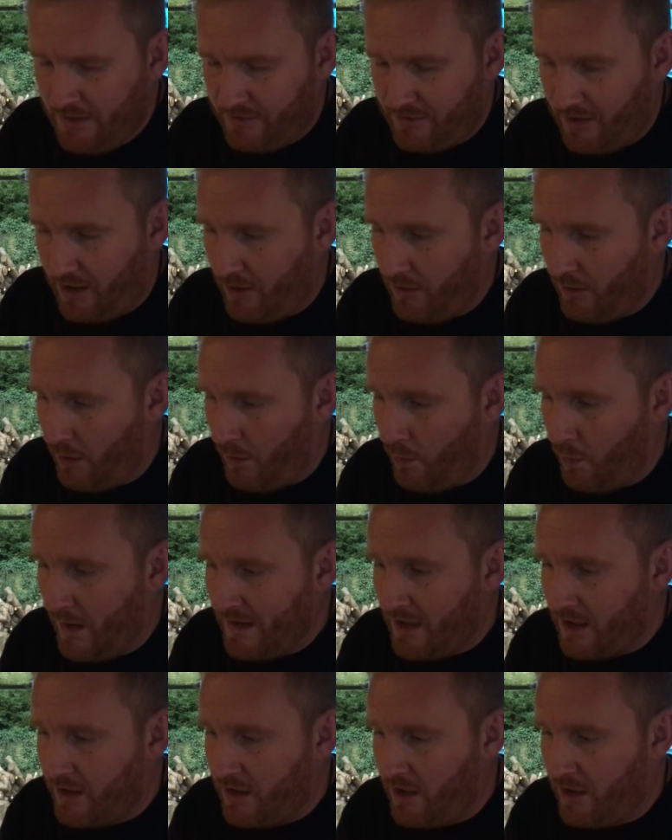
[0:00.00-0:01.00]
So
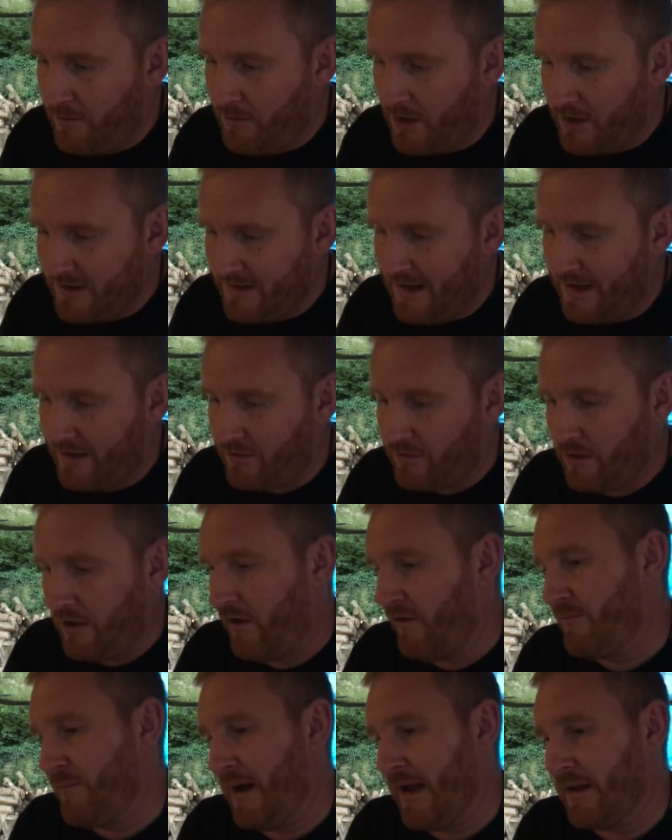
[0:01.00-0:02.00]
when I cut my next
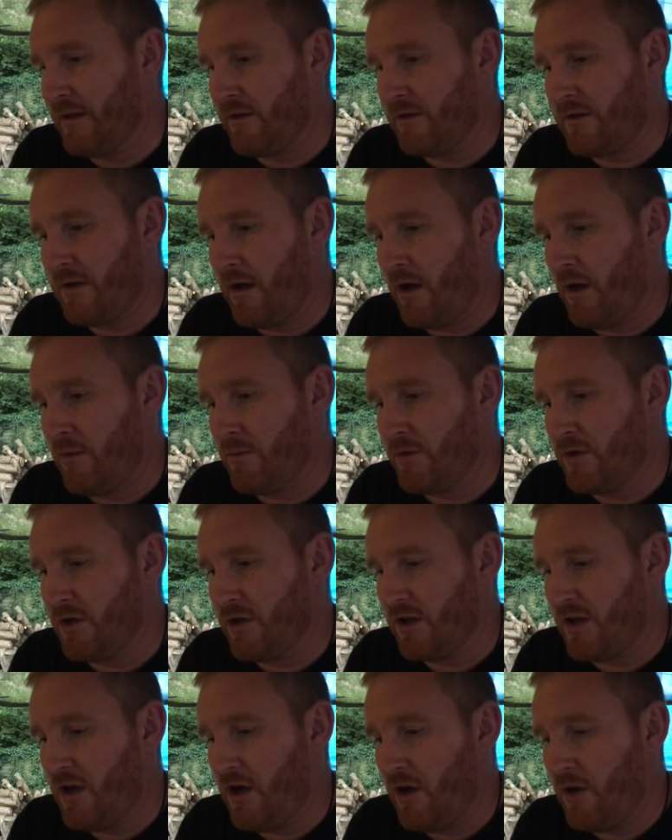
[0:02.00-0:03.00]
lot of bands, I'm
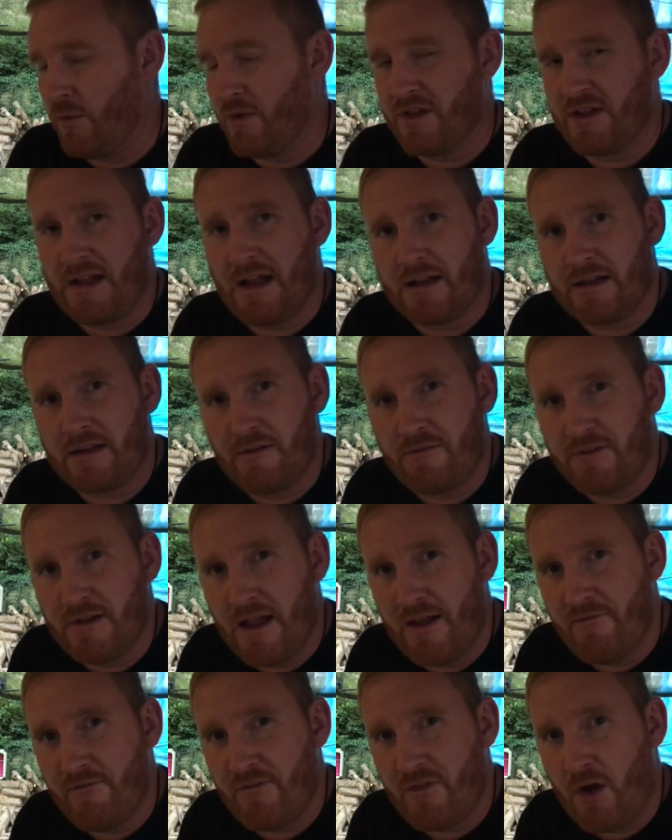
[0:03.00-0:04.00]
going to cut them with an active
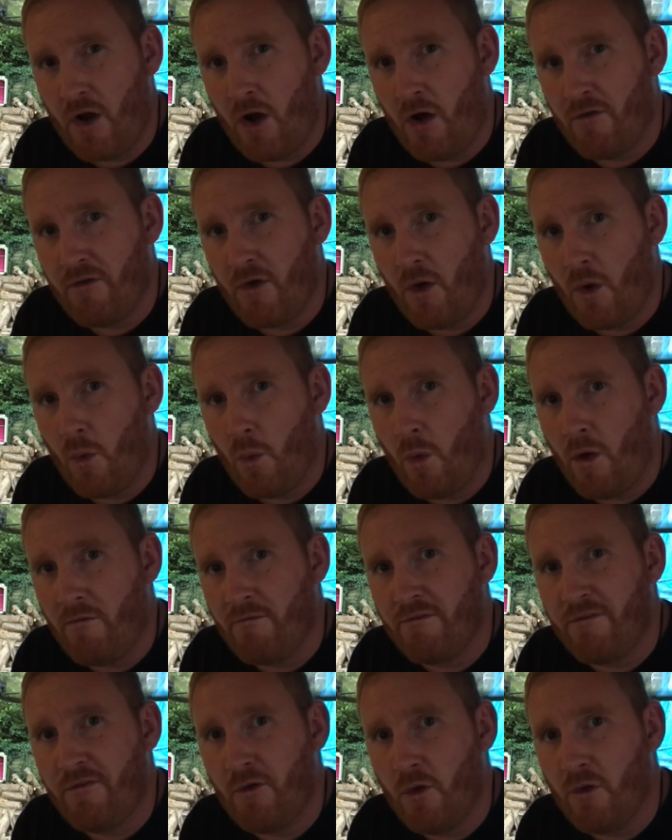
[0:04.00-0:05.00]
length of
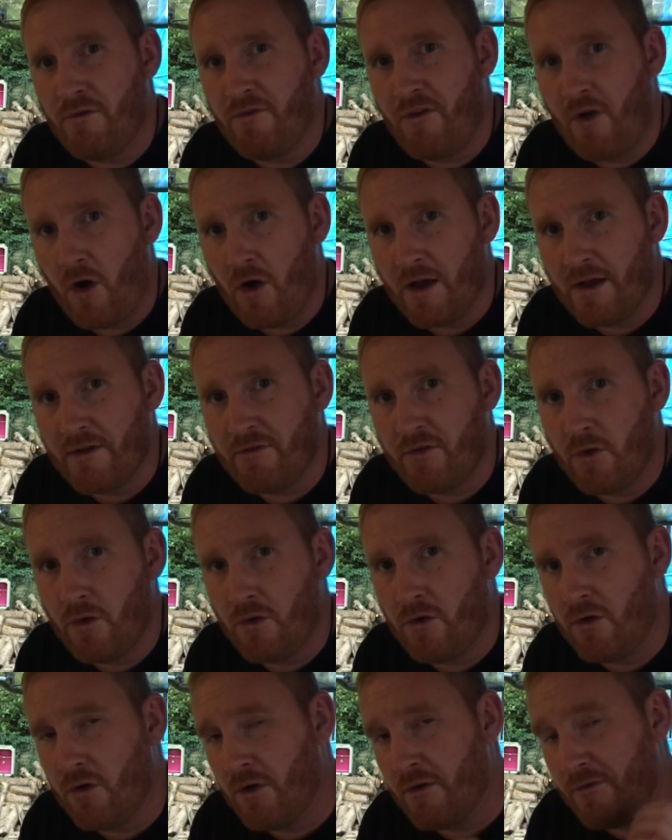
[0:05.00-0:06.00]
145
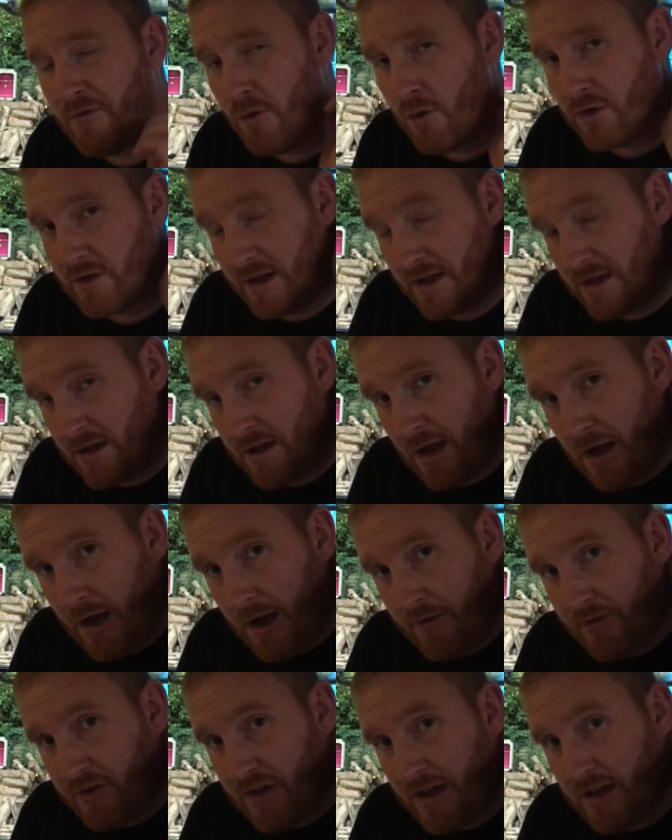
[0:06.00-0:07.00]
or
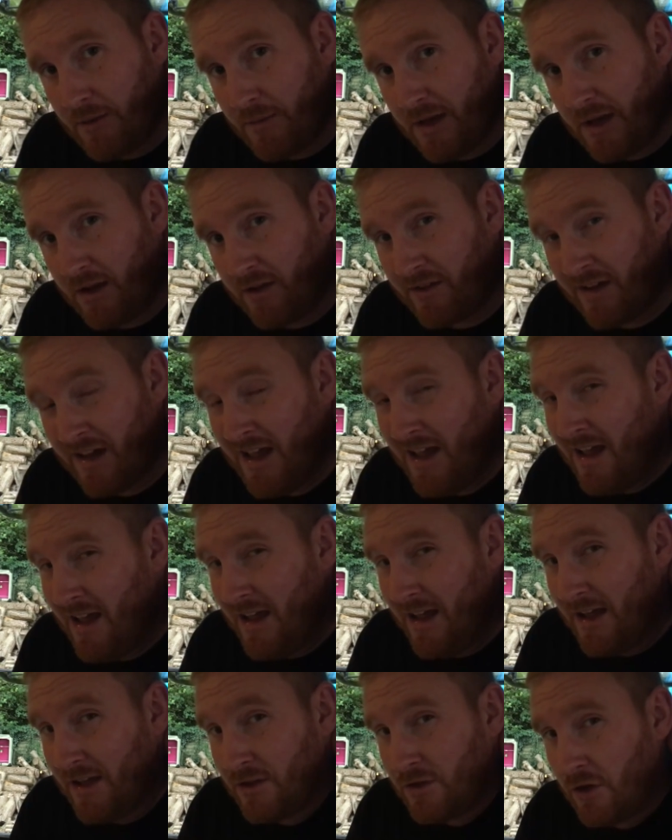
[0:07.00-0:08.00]
14.5cm.
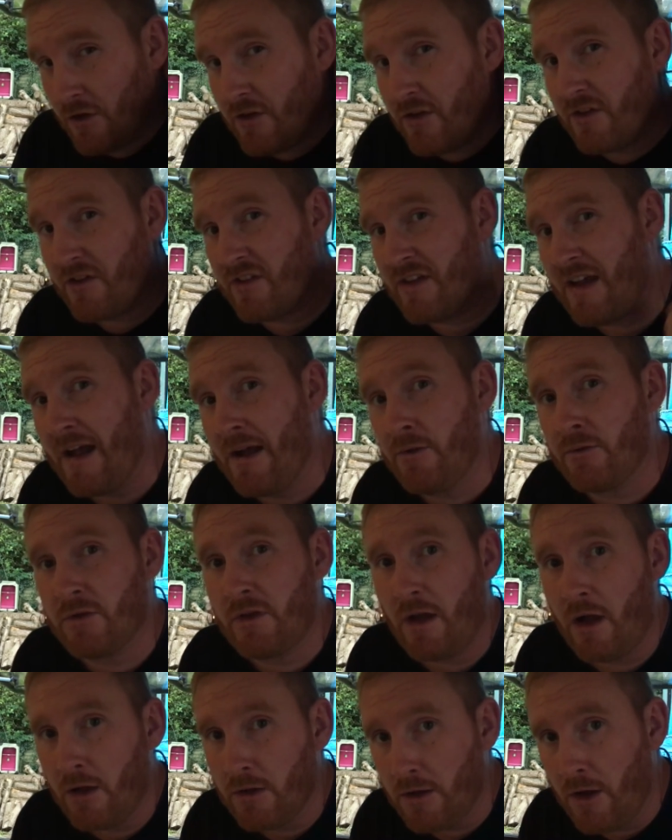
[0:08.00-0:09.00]
It doesn't
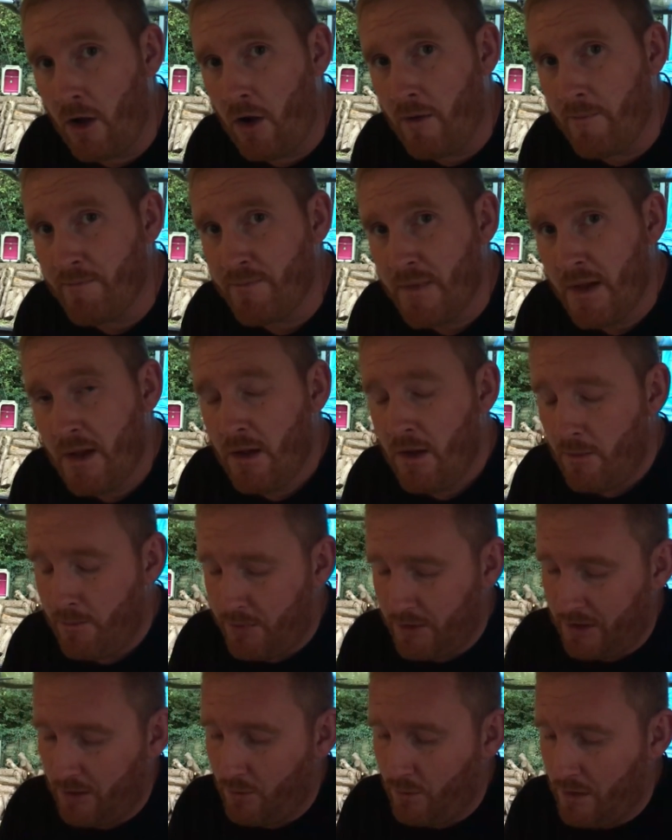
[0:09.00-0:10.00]
sound a lot,
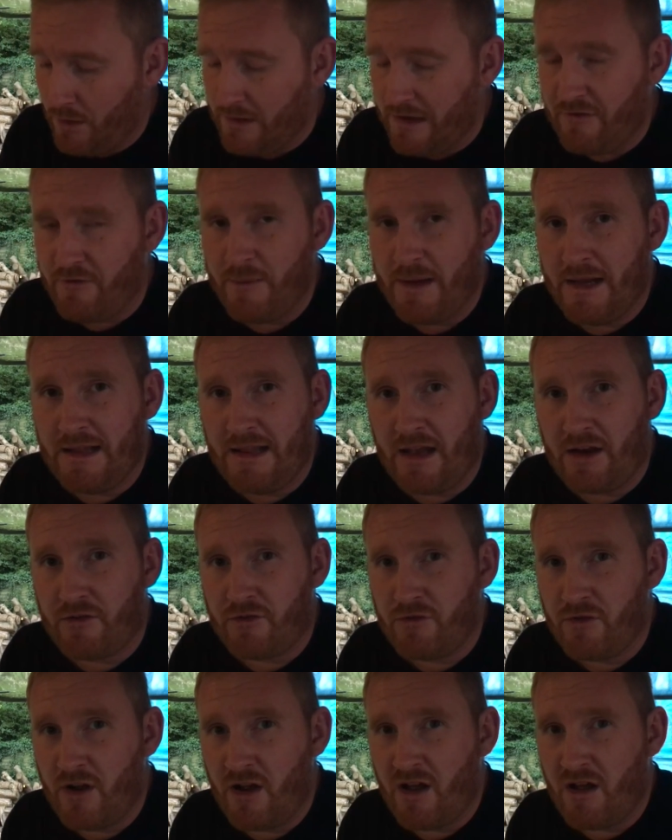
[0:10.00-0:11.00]
but it will give me an
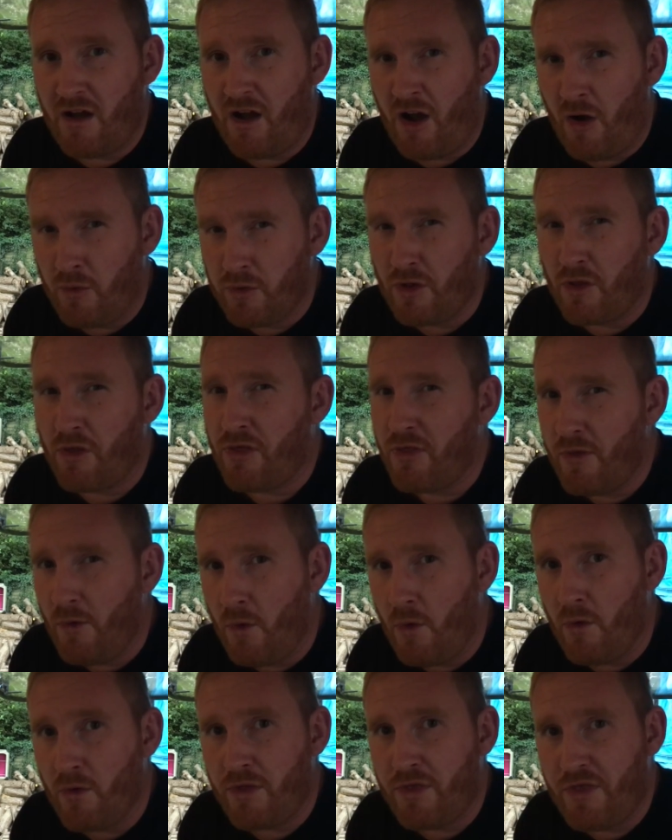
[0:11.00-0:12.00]
extra, I would have
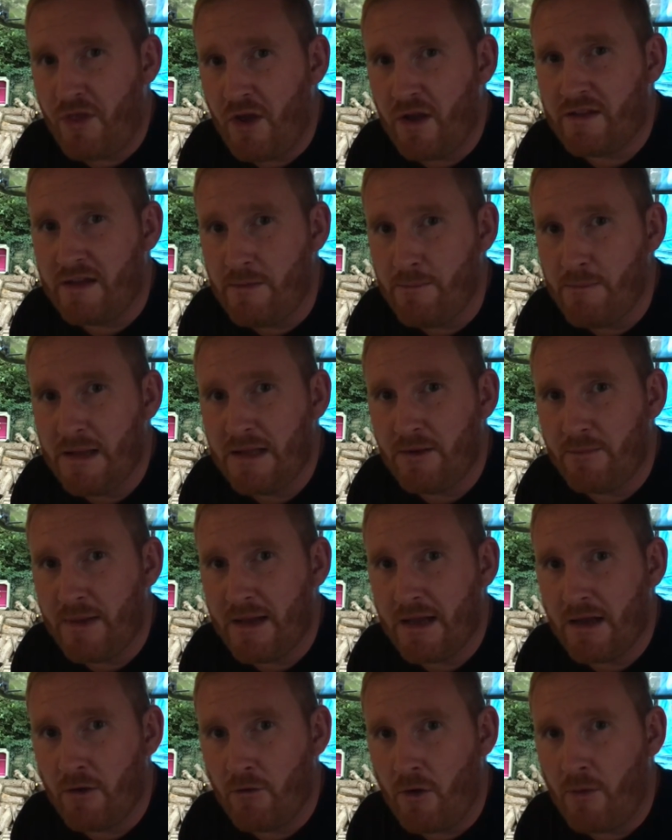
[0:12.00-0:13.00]
thought,
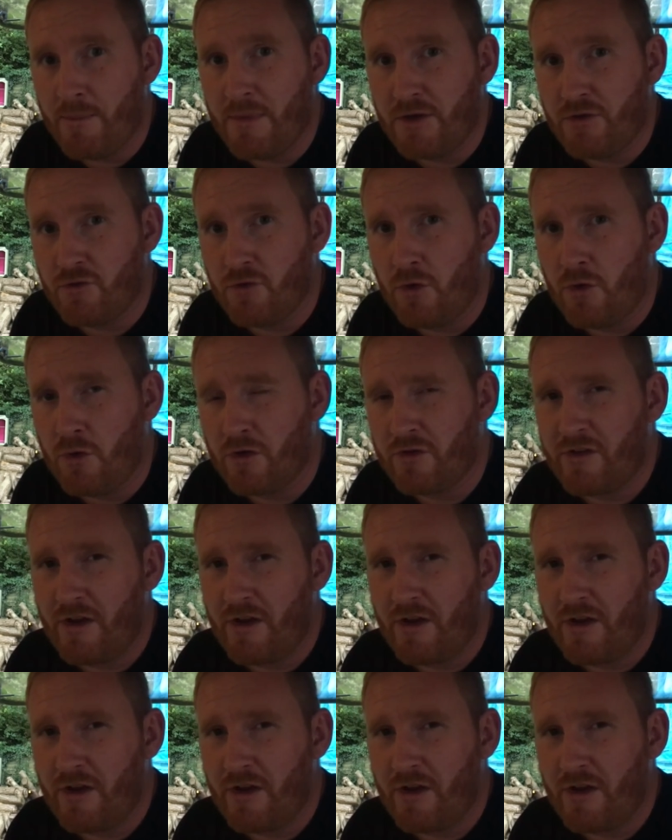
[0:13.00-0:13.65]
30mm on my draw.